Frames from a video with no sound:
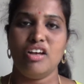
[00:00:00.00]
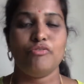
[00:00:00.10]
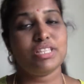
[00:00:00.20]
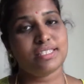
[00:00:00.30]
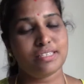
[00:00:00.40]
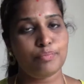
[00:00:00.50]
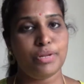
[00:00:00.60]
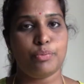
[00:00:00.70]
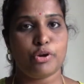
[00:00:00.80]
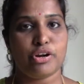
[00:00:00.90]
with
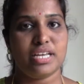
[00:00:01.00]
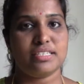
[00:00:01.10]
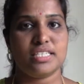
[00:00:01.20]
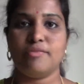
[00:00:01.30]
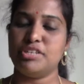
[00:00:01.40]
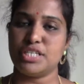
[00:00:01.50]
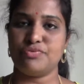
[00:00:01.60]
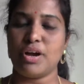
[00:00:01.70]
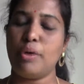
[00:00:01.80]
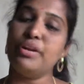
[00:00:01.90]
simple products which is
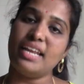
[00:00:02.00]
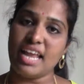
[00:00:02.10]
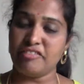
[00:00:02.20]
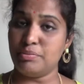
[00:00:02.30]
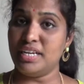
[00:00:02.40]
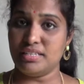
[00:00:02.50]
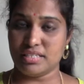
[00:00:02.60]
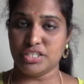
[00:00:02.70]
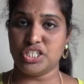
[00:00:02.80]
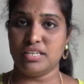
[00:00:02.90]
found in everybody's
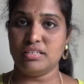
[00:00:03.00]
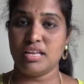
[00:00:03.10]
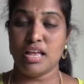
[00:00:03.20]
kitchen,